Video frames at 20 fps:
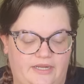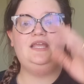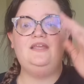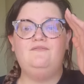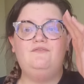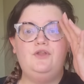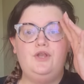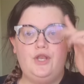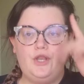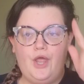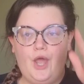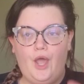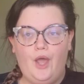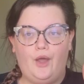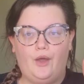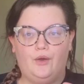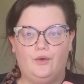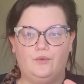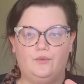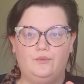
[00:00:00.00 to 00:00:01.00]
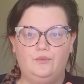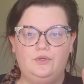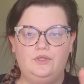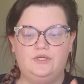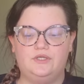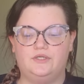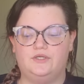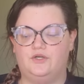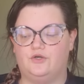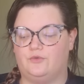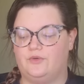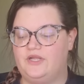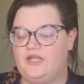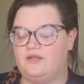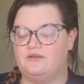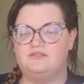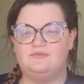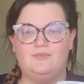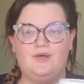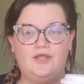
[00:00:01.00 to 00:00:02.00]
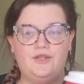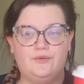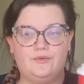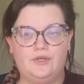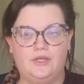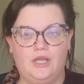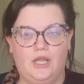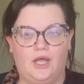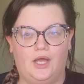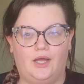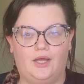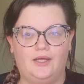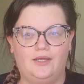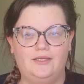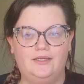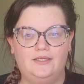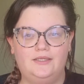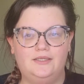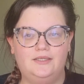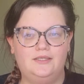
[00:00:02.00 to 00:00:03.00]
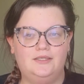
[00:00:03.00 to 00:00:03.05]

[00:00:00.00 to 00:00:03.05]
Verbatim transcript: Even though Noriko's mother-in-law